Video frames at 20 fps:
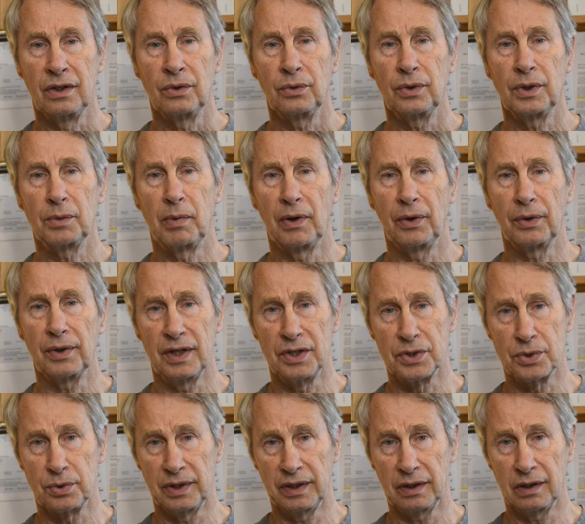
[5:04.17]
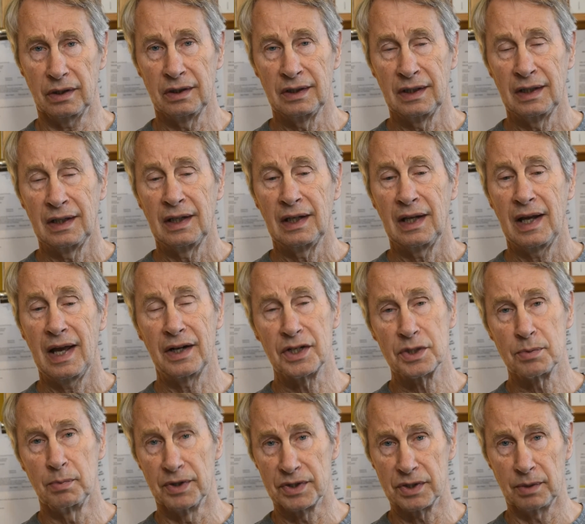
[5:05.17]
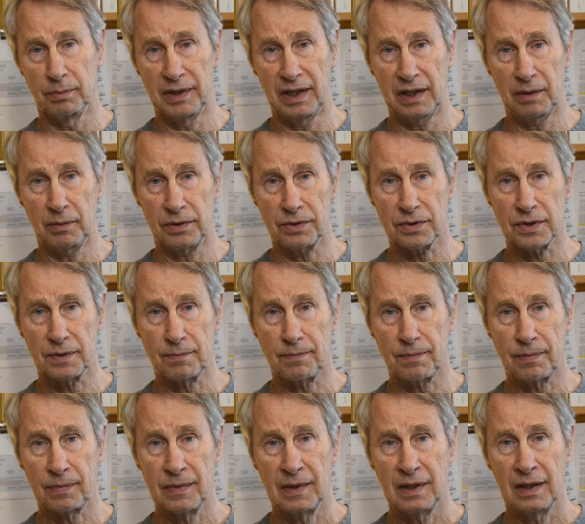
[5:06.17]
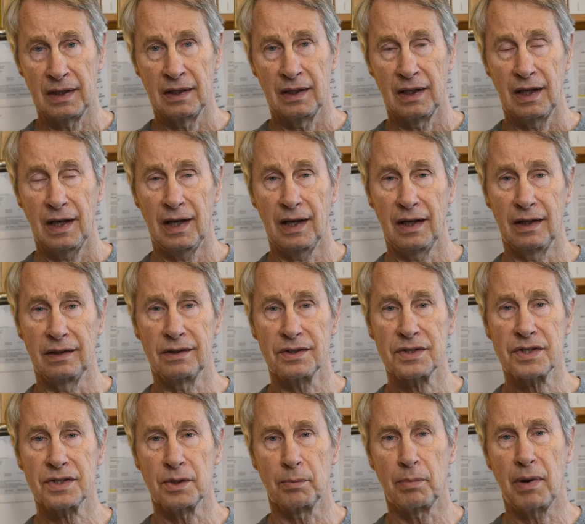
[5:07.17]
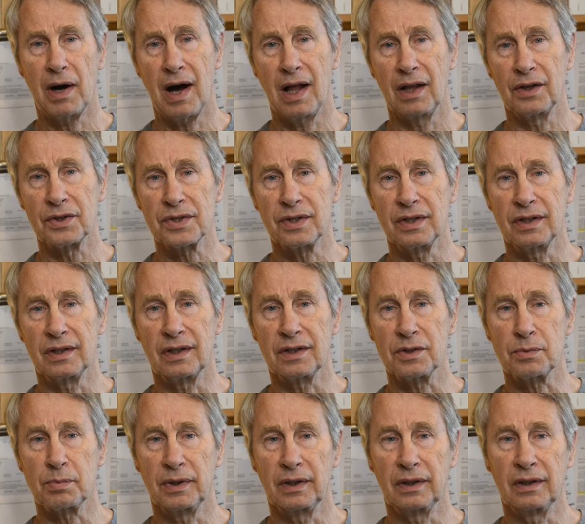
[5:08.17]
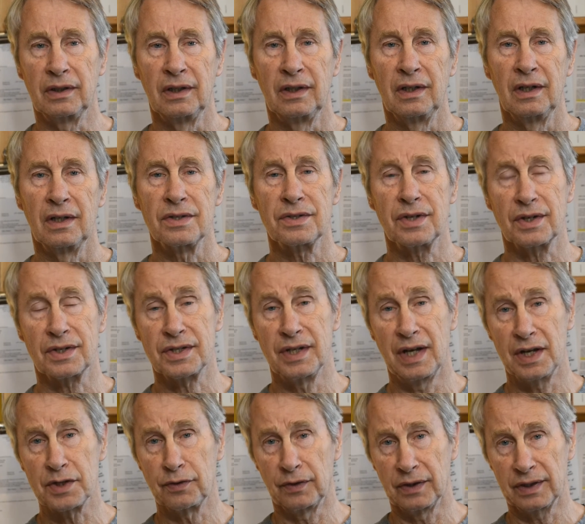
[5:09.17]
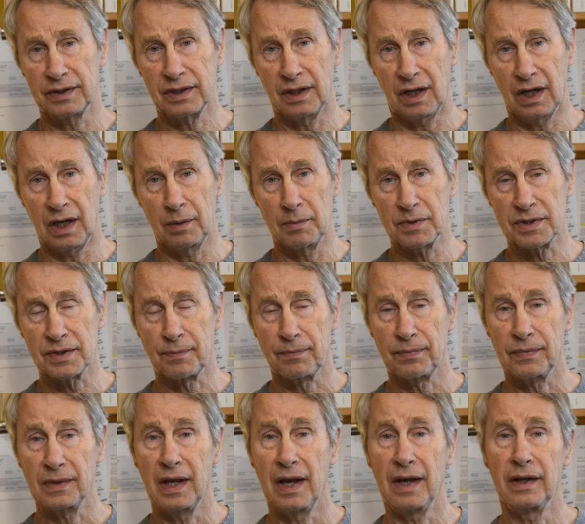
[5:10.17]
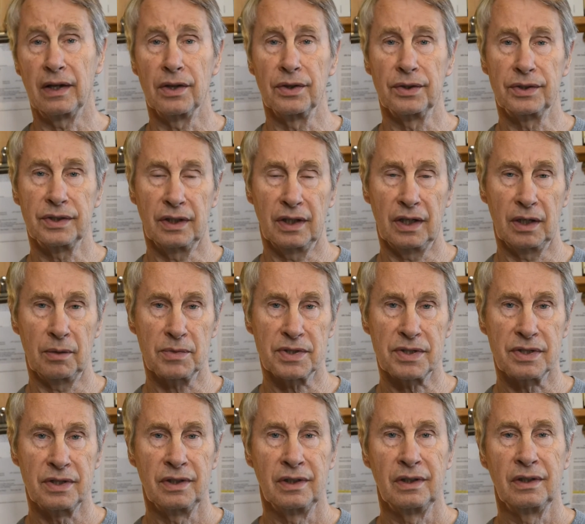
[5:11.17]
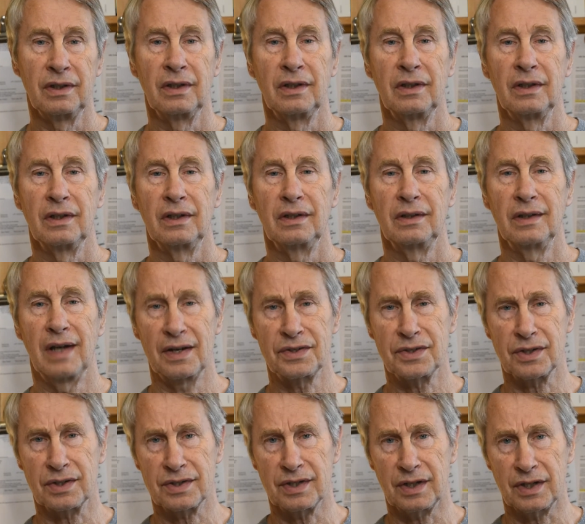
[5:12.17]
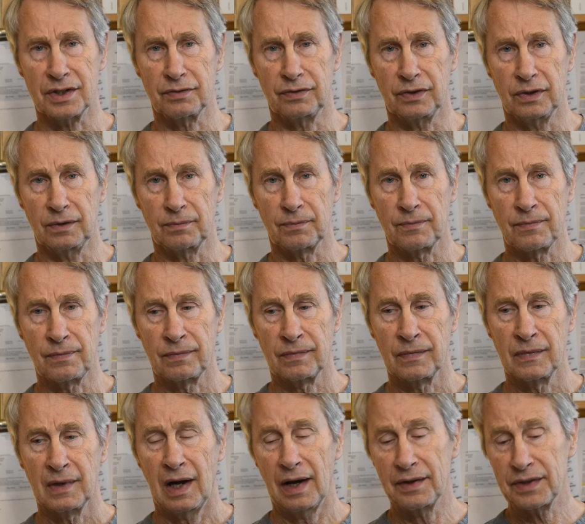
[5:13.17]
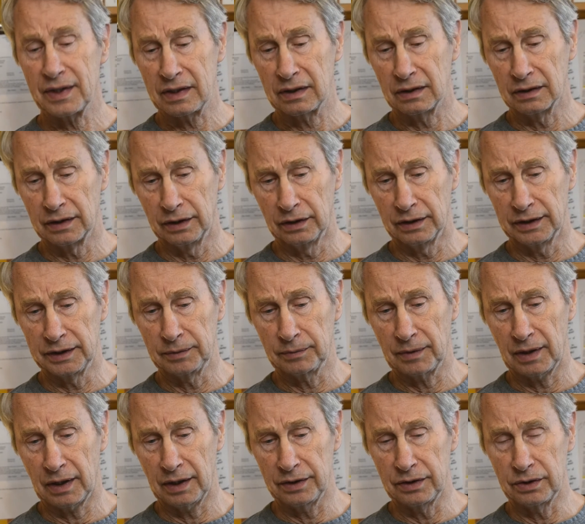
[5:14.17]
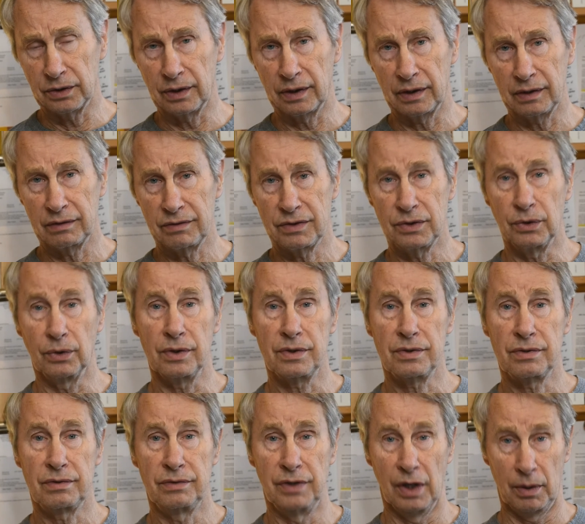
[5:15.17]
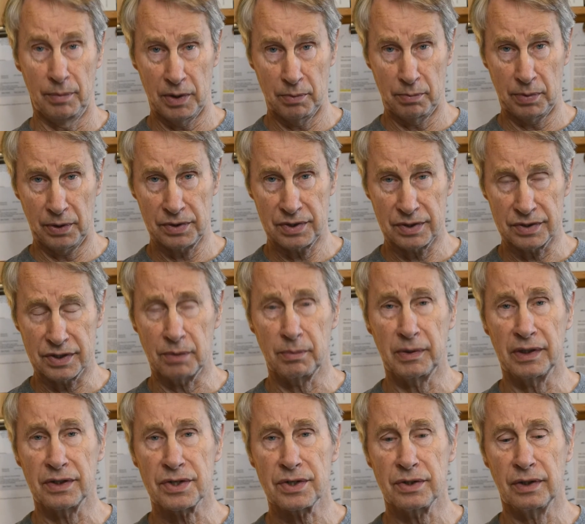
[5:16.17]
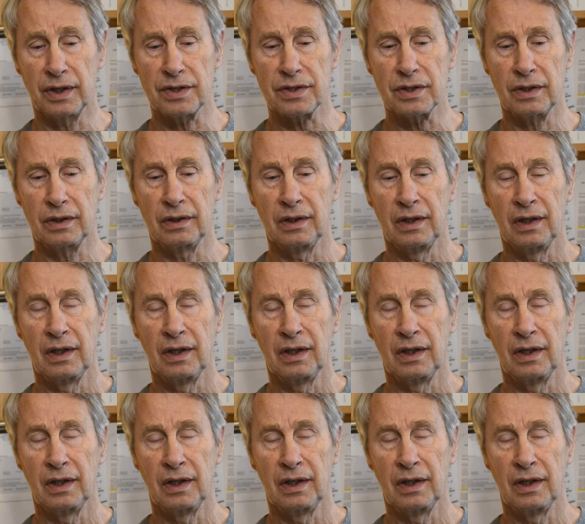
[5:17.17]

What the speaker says: with both Israel and its Muslim neighbors. And this is a policy that has been successful at times, at other times not successful. I think clearly during George W. Bush's administration,